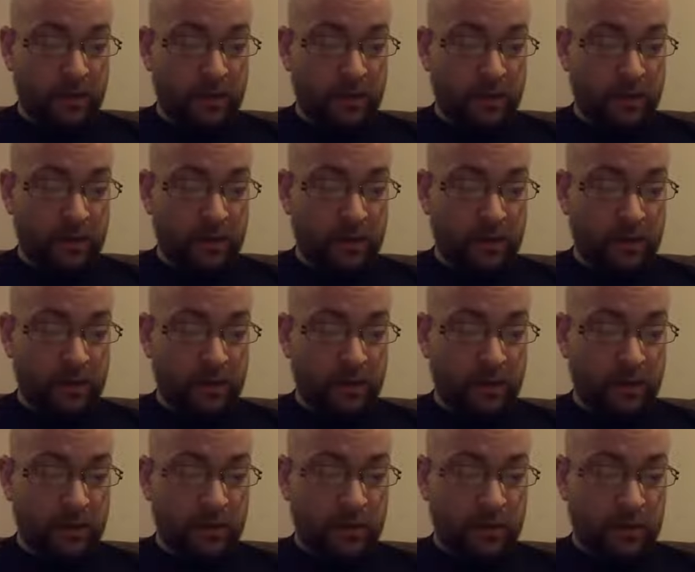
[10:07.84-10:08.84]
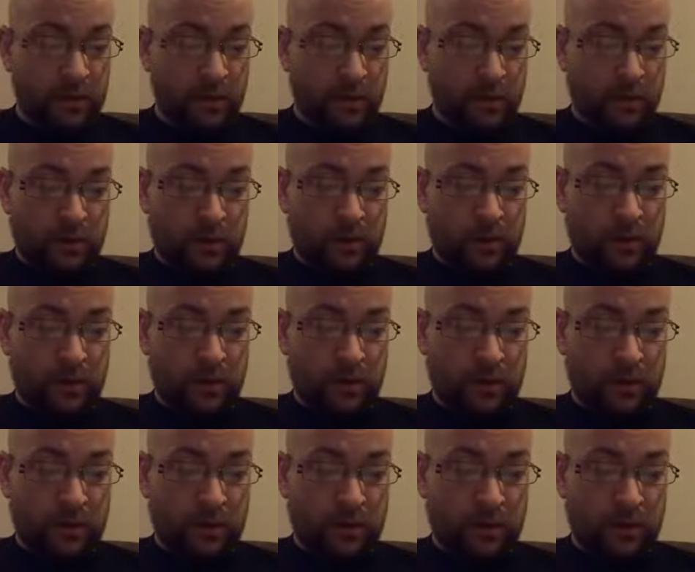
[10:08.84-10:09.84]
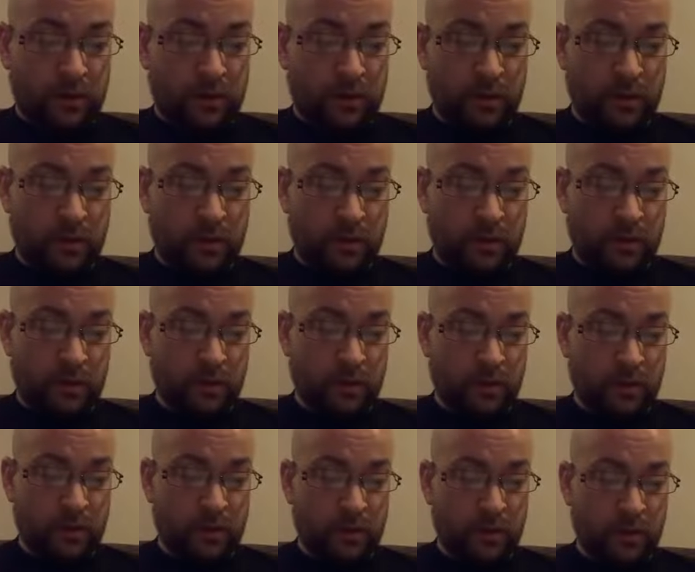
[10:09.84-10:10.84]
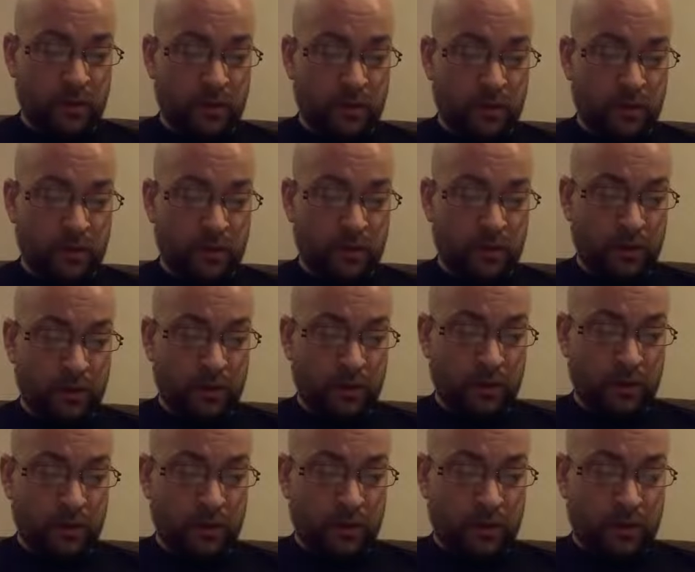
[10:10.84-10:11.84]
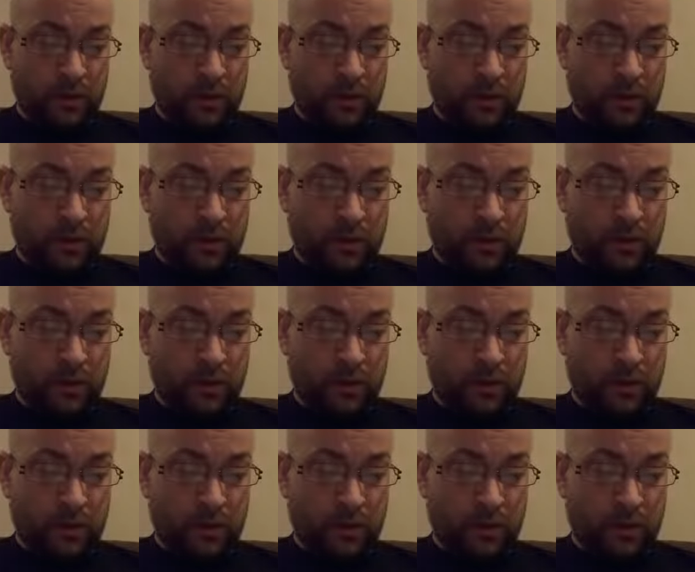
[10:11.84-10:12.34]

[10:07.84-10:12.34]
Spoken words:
[no speech]